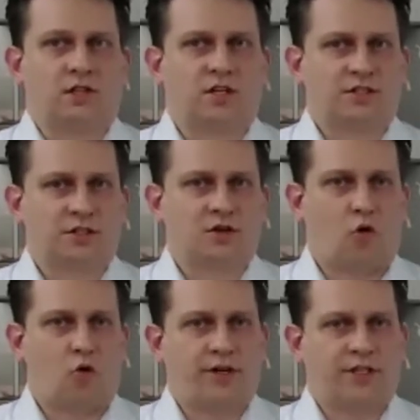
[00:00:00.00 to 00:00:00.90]
doesn't
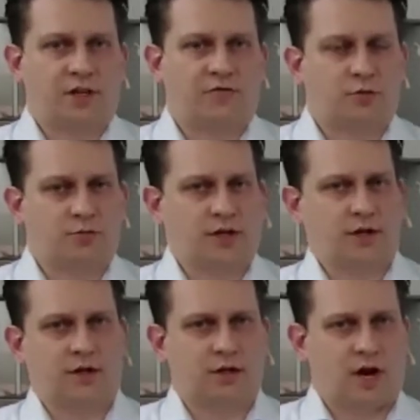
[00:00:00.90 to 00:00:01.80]
always have to
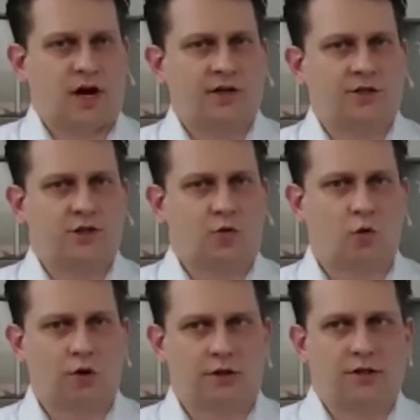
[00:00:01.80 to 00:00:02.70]
be the highest
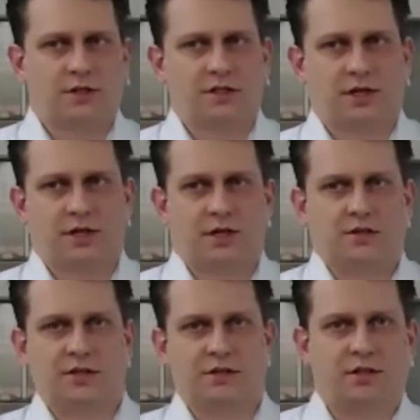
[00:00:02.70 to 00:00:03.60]
quality scan
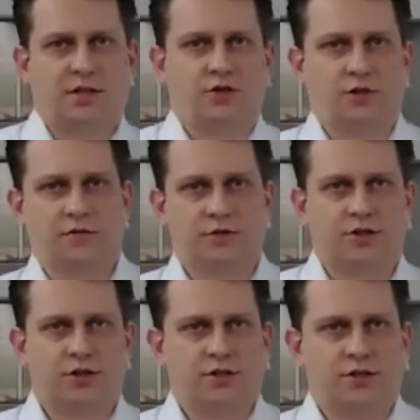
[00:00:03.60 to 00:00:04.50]
at this stage. So if you're
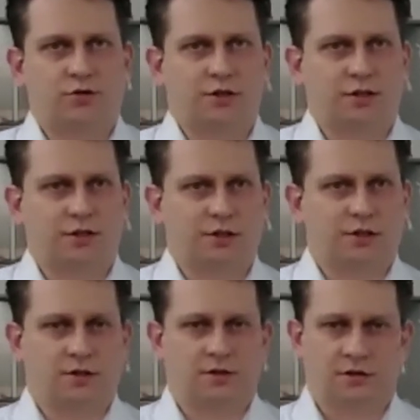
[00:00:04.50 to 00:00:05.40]
just interested
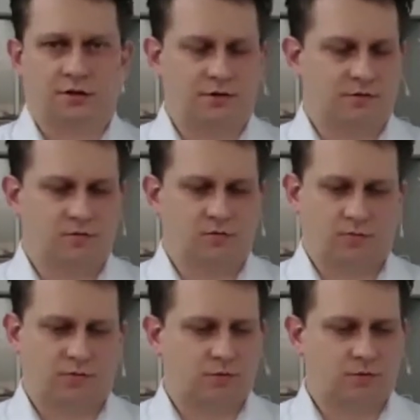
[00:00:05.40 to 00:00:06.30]

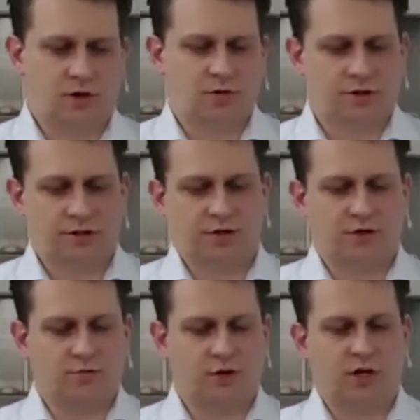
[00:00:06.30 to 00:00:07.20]
in cross
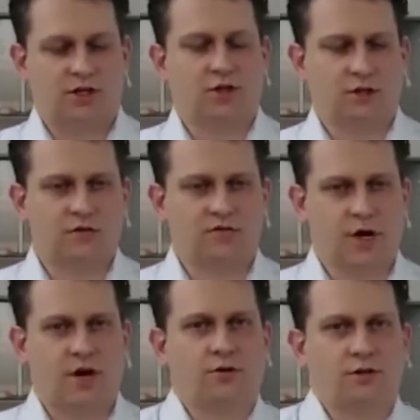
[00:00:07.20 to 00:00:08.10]
accumulations of
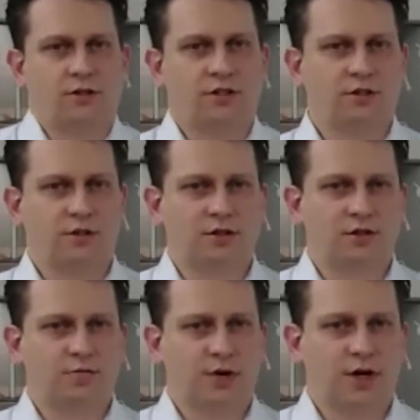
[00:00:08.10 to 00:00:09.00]
powder in
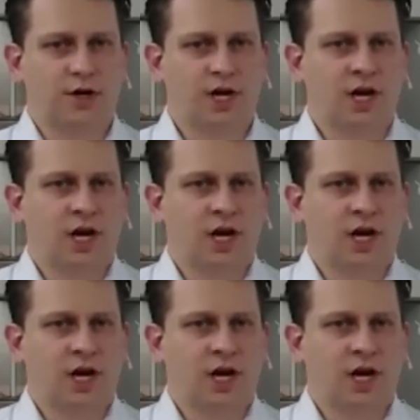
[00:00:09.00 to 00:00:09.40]
the part,